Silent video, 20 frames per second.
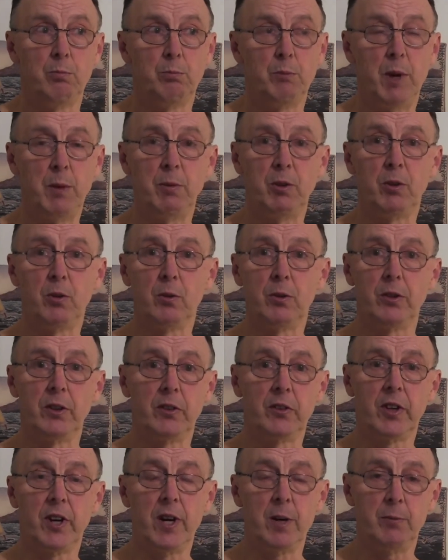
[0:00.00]
maybe during
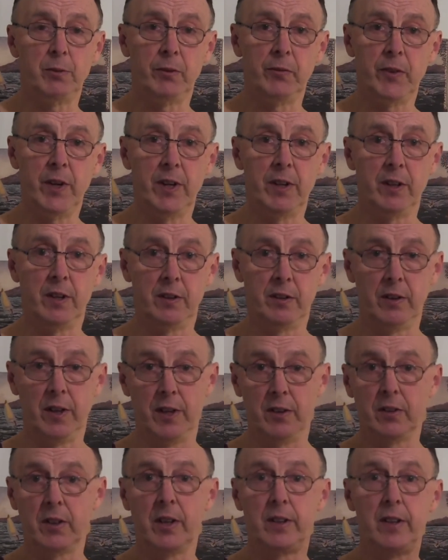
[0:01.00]
the times of day that
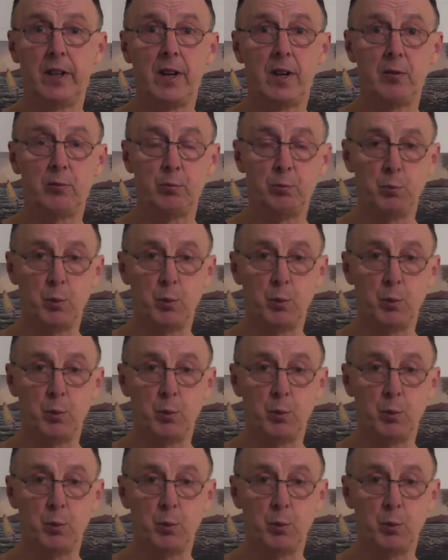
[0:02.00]
they tend to have